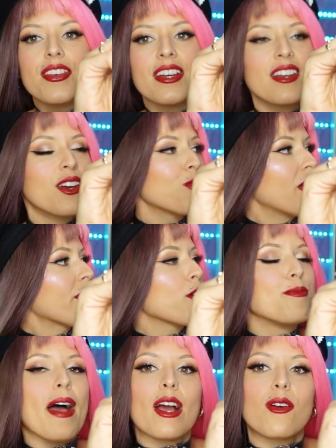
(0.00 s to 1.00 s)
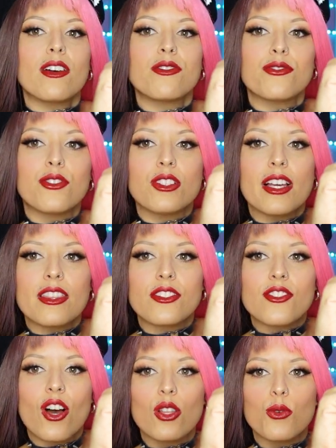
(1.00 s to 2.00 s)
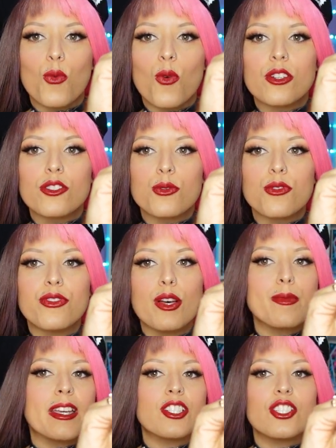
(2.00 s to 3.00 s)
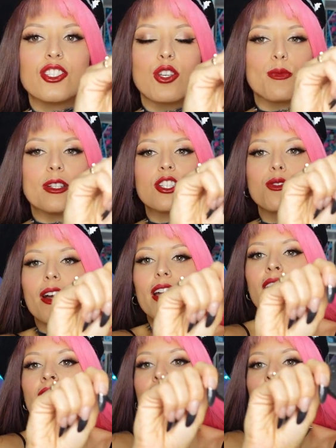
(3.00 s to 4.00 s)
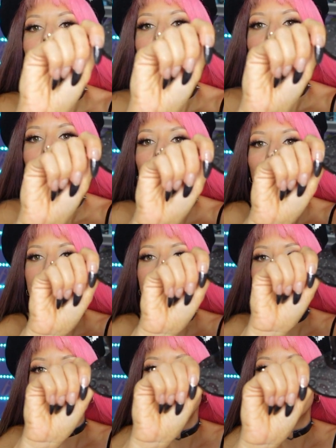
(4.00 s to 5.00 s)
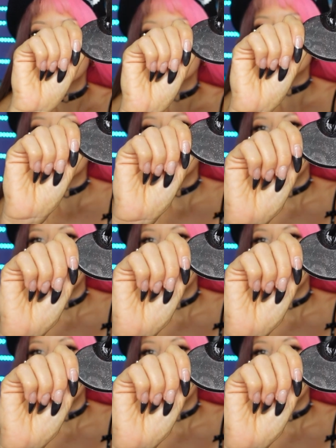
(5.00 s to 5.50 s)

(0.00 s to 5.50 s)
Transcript: the, we have our background for like the Doll Awards we're filming It's just so much, right? All right, camera focus.